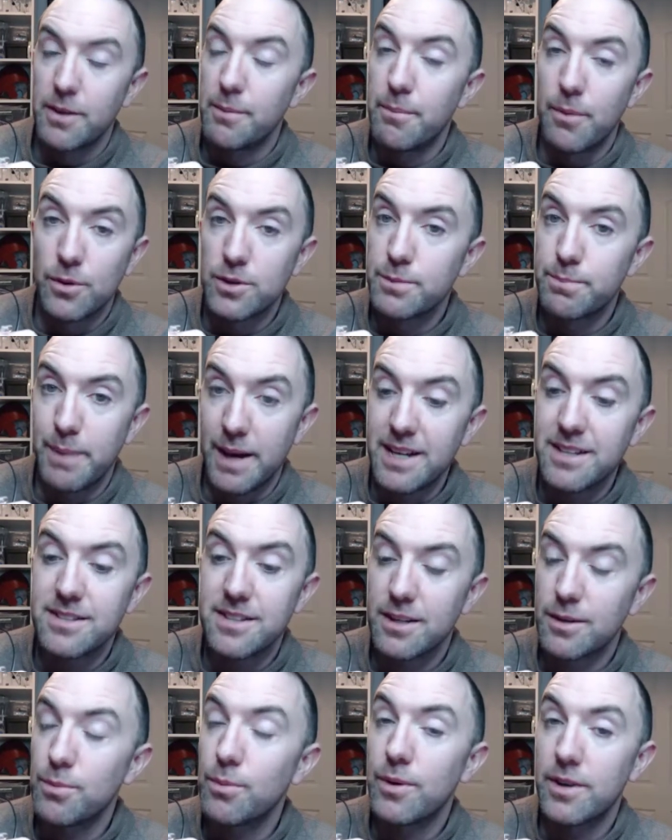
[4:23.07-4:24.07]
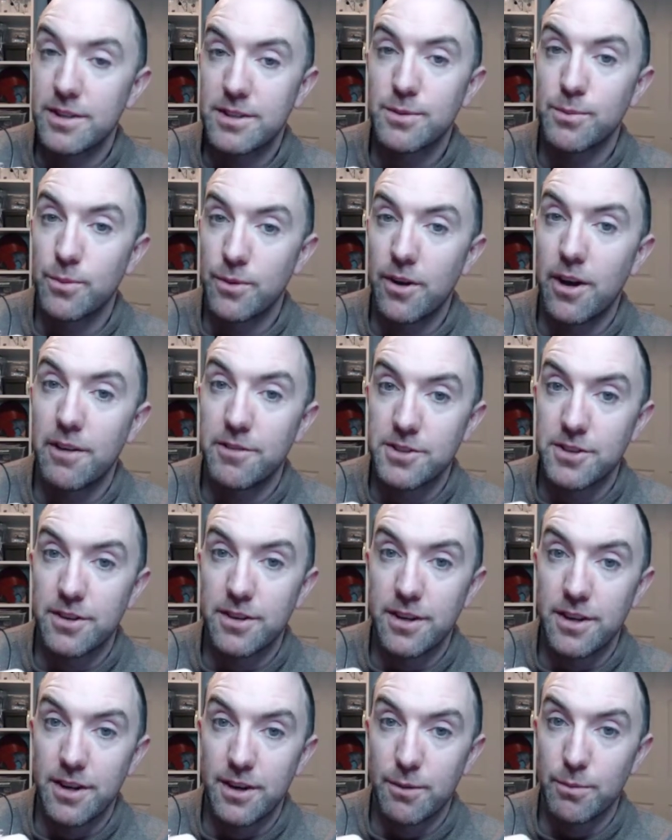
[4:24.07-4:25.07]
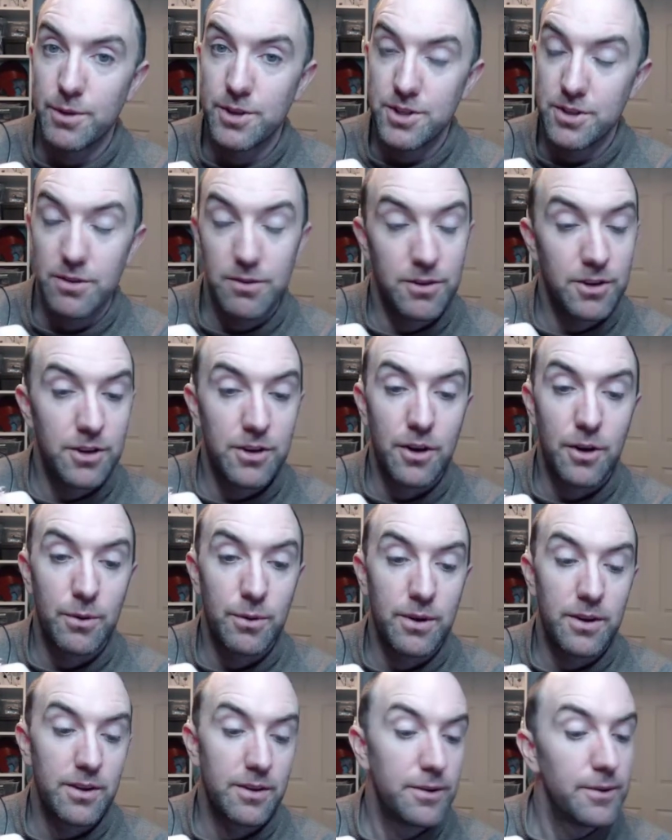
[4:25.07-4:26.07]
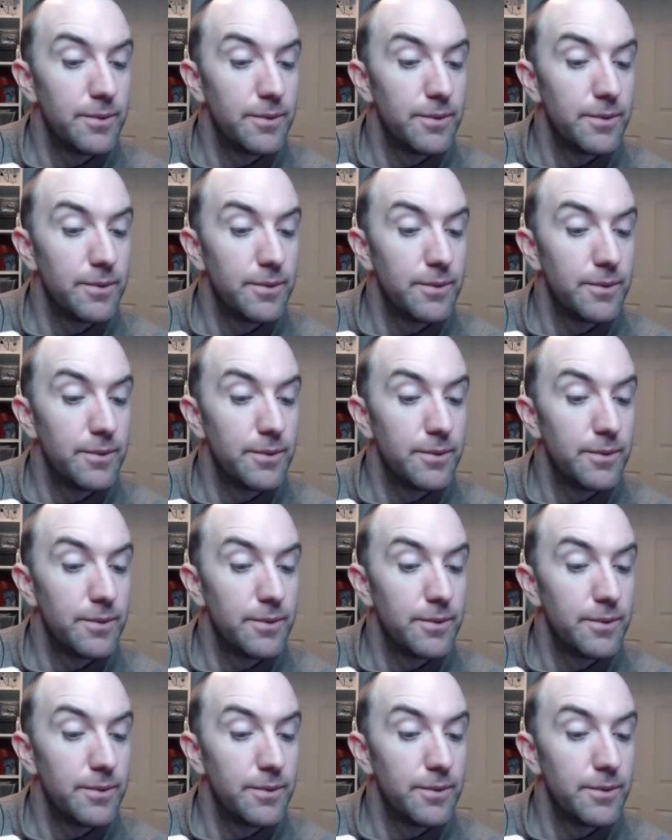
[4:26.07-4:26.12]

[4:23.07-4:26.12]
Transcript: The most basic one is the one I've done here, which you know,